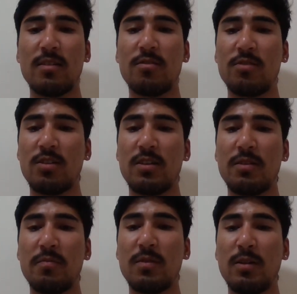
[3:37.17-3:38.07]
result
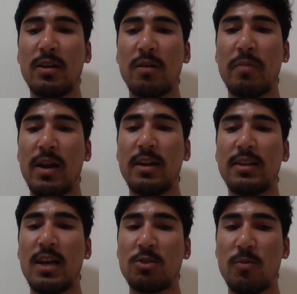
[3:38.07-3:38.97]
in legal
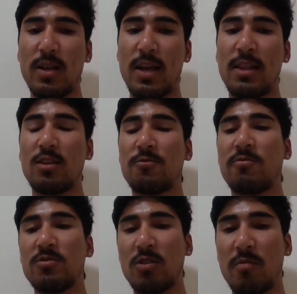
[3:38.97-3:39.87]
penalty as well, and
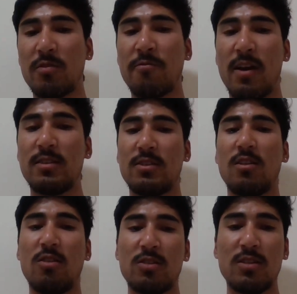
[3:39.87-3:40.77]
some of the financial
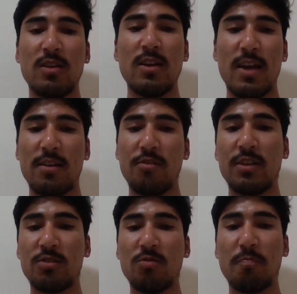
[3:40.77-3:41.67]
loss and
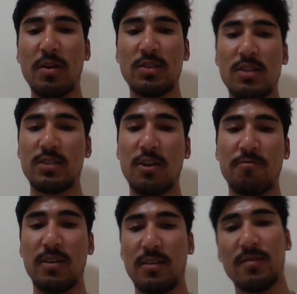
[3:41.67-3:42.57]
risks to patient
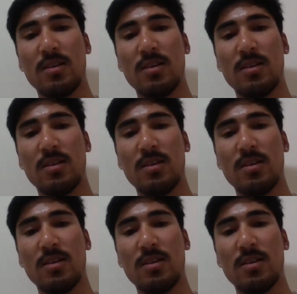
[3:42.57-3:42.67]
safety.